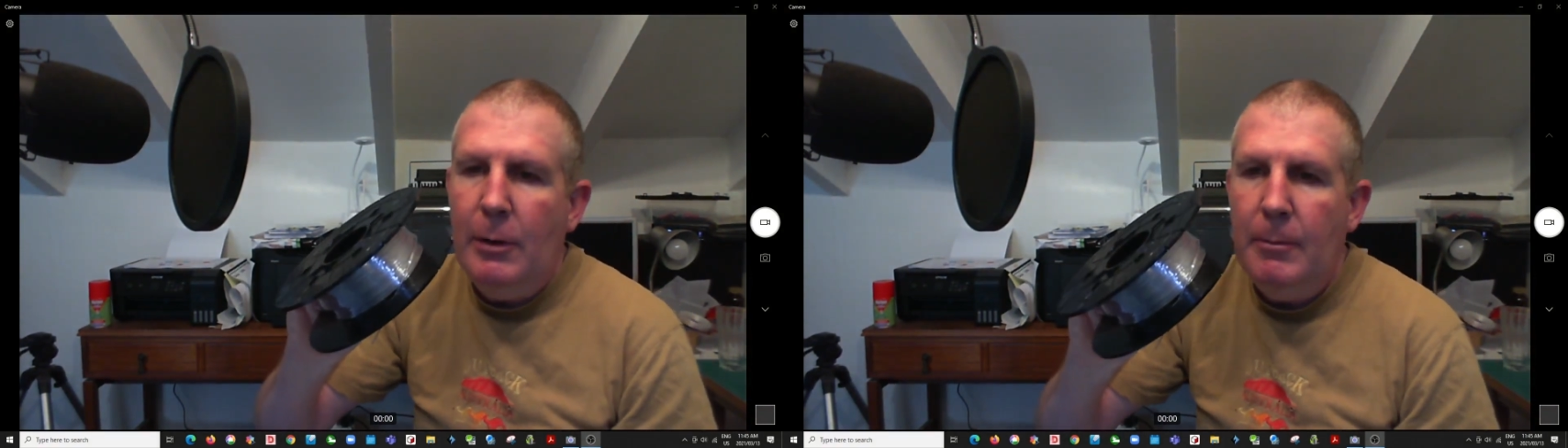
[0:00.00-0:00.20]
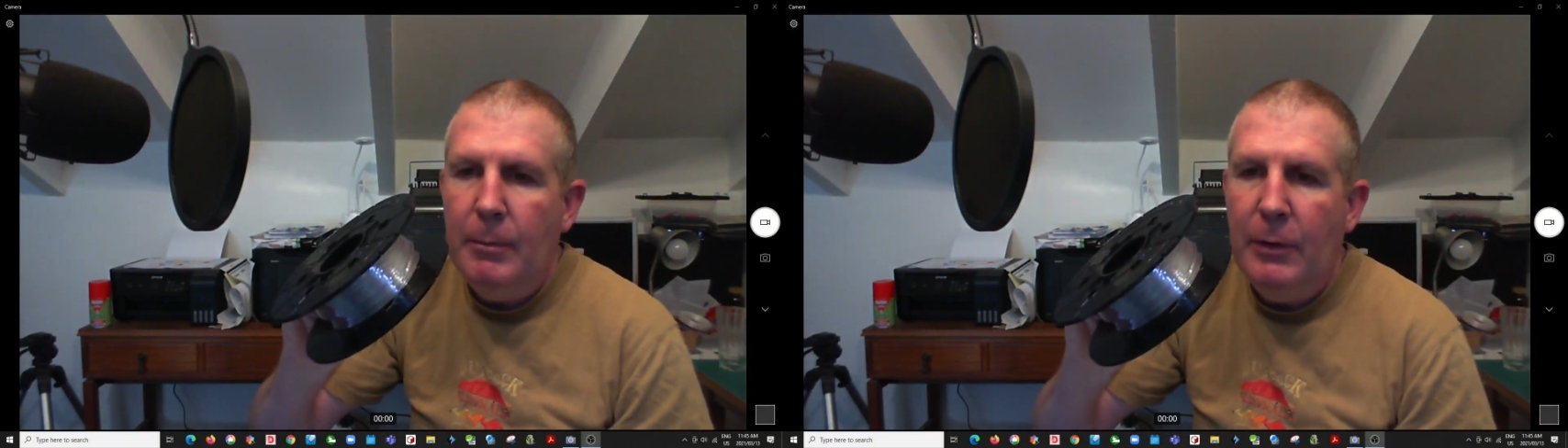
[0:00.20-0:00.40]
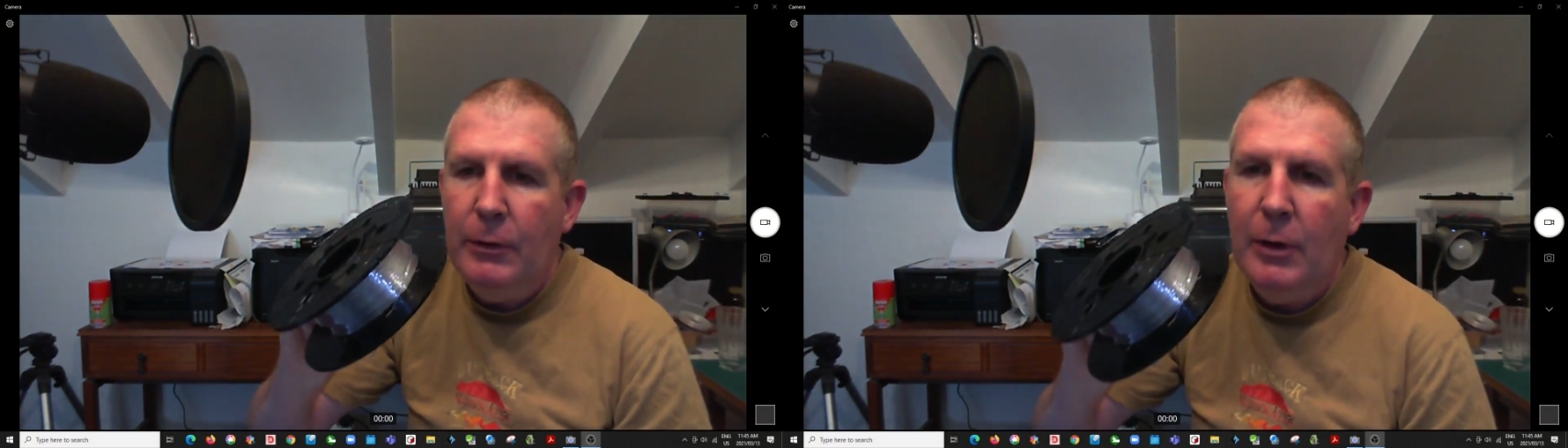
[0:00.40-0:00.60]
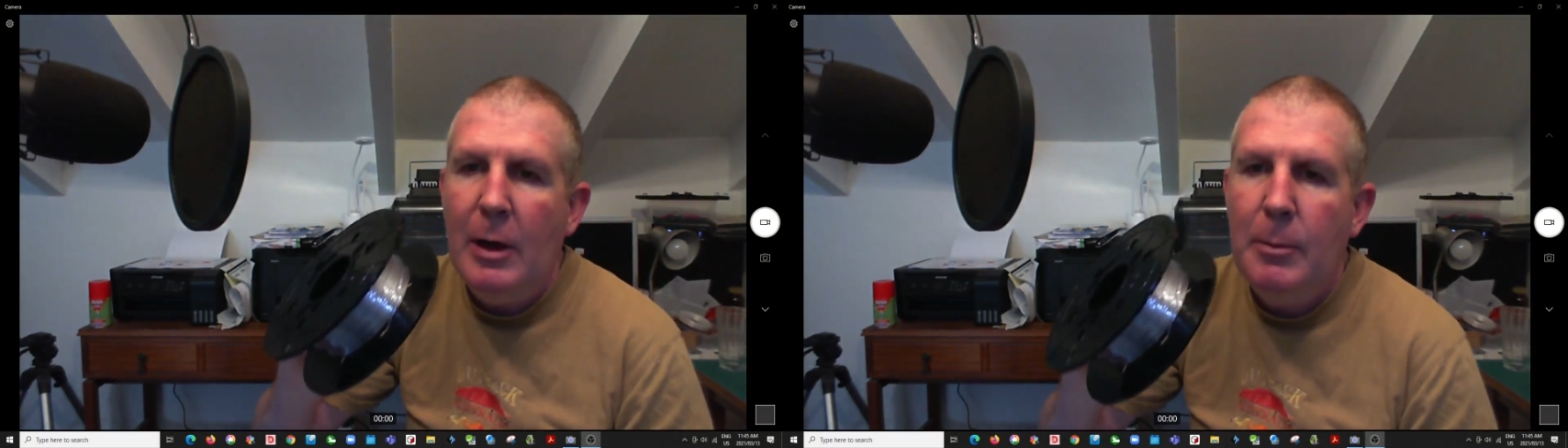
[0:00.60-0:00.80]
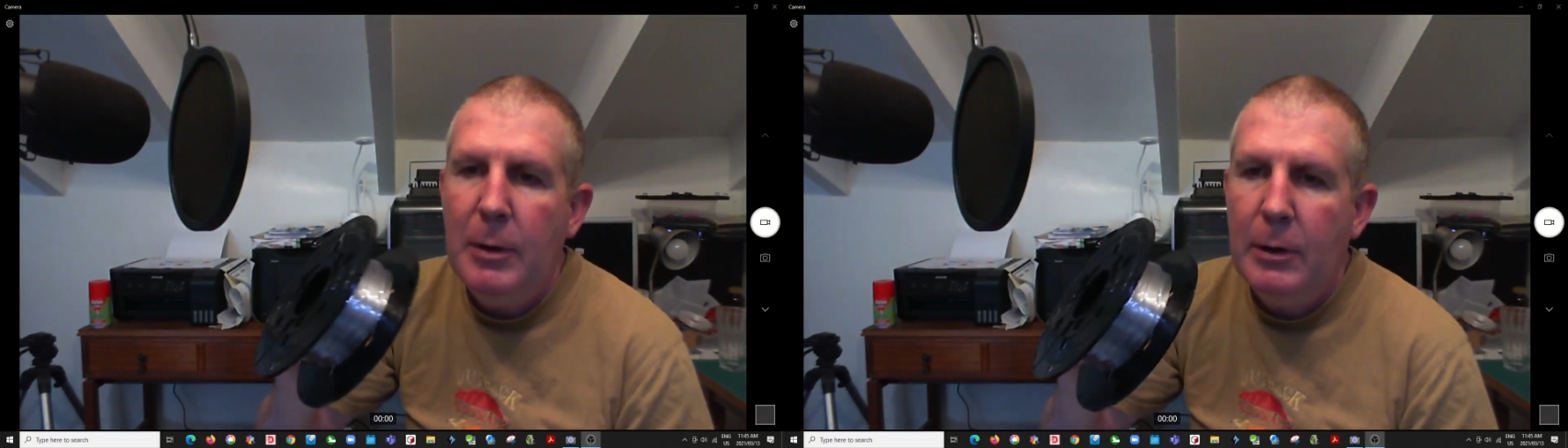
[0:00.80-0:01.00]
is a
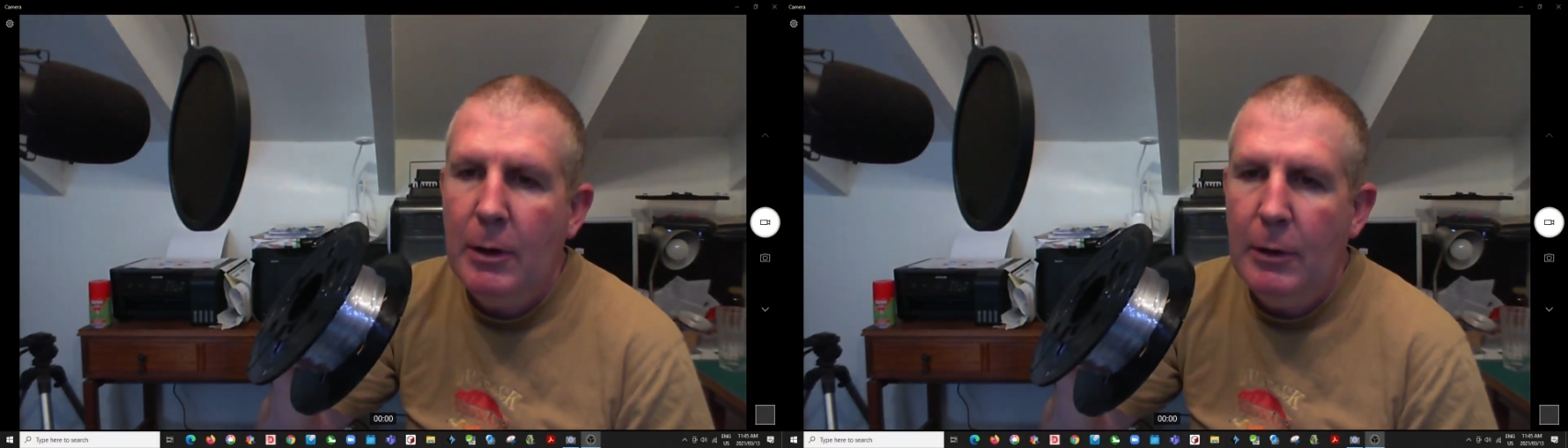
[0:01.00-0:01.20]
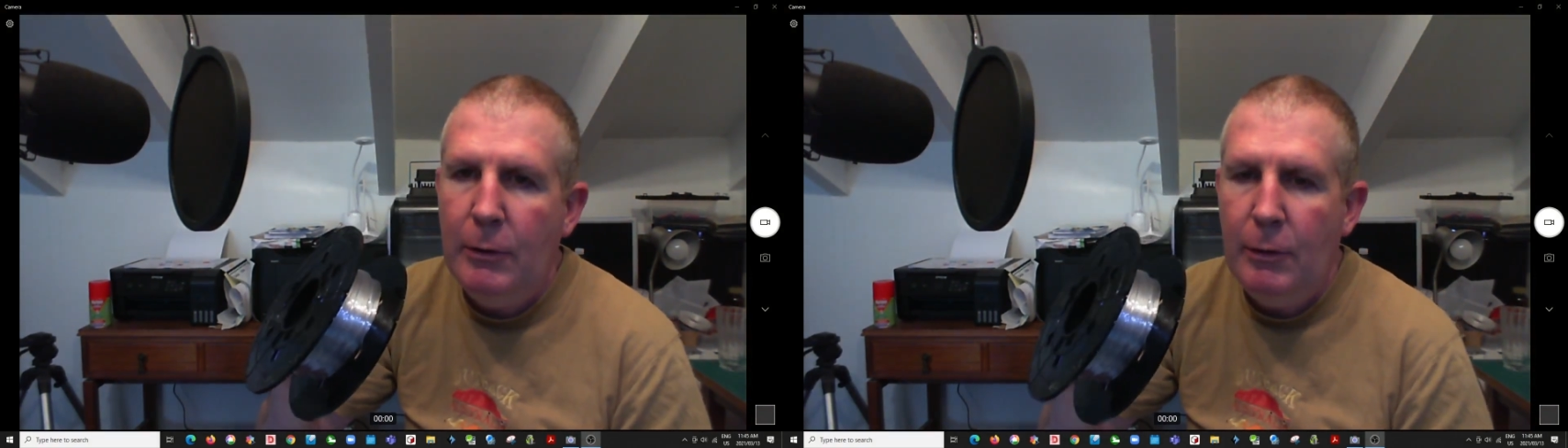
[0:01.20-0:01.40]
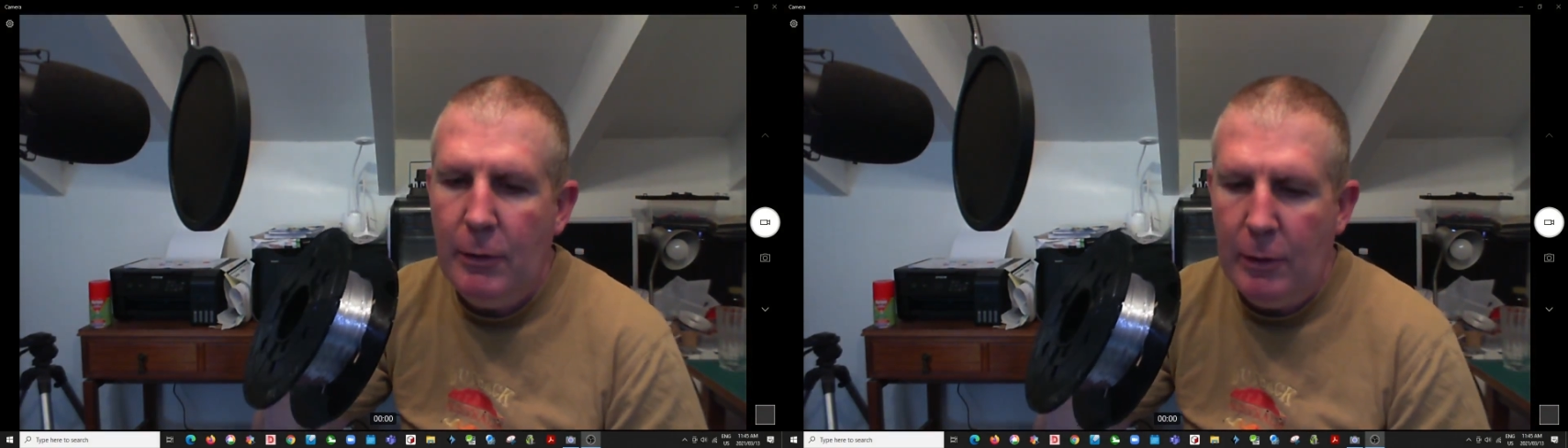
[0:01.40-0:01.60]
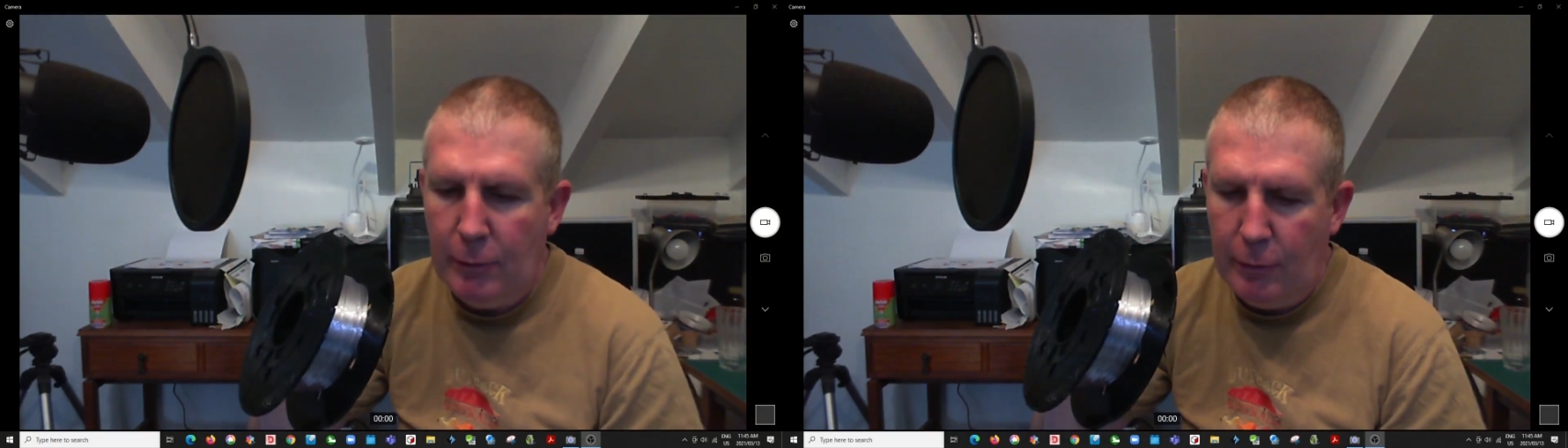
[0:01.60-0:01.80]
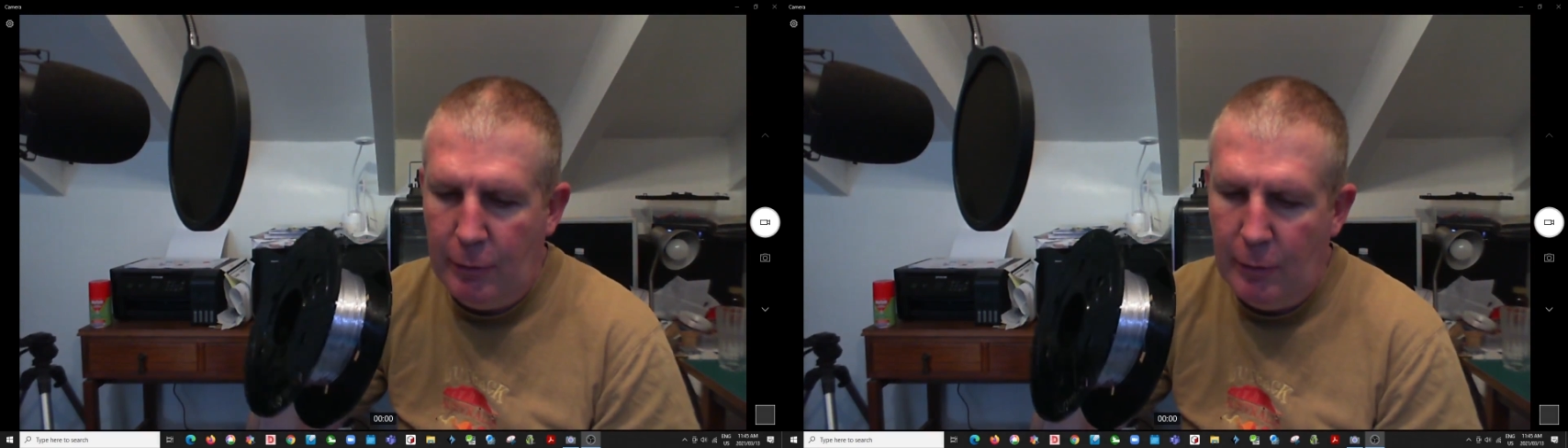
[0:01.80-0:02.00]
happy
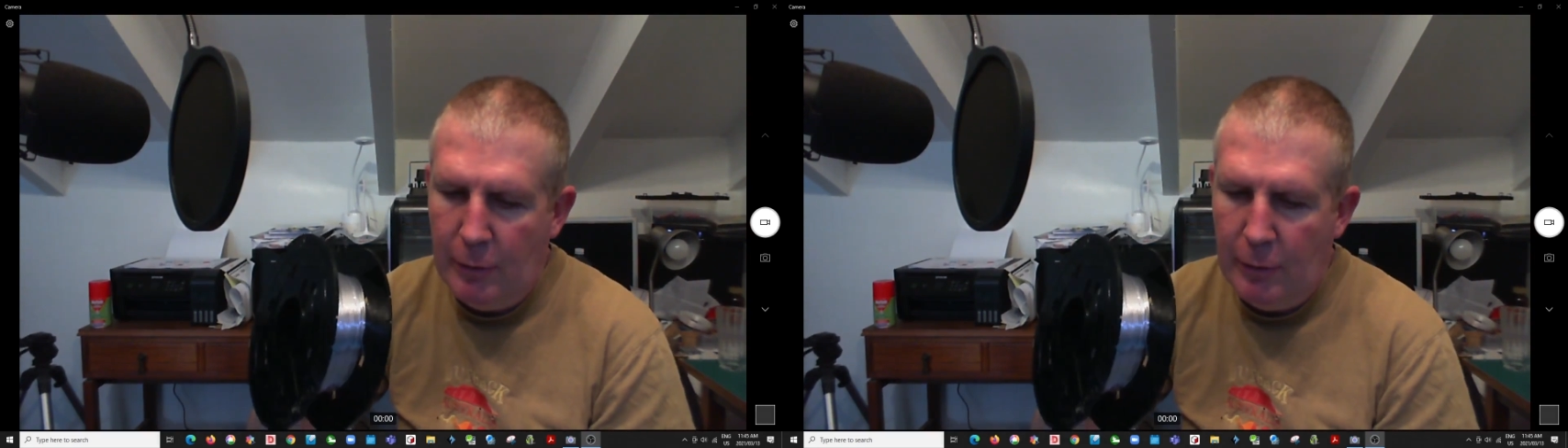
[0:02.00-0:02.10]
coincidence